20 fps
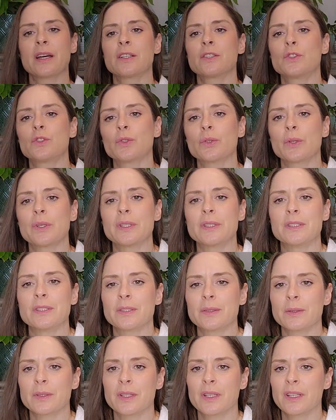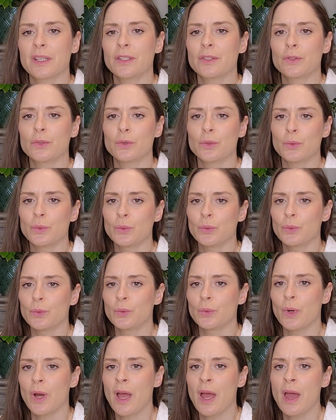joined a
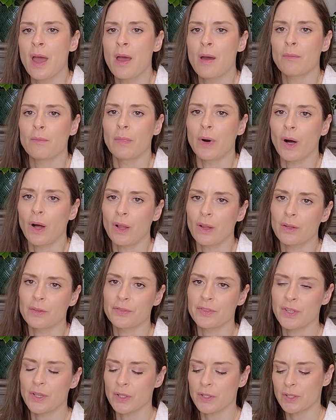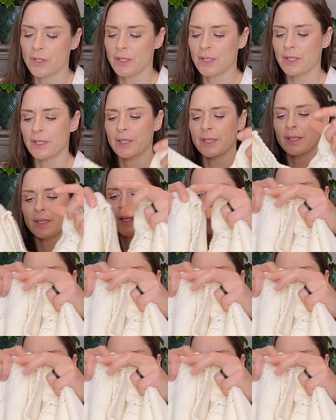new ball of yarn